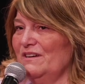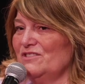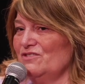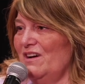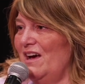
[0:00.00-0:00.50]

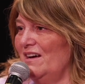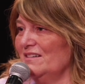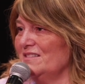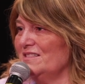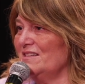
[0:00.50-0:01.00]

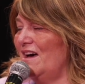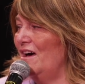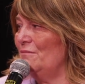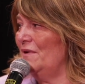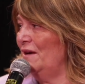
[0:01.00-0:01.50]
trucks.
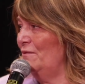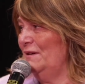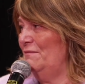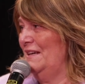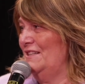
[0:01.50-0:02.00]

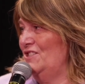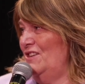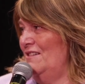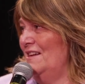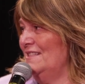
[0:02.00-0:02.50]
We
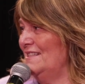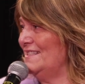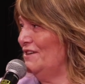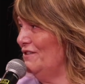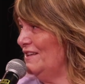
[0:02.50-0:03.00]
shouldn't
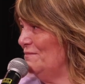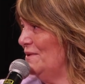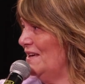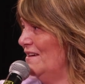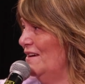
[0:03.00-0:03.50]
necessarily
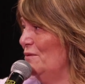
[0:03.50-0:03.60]
be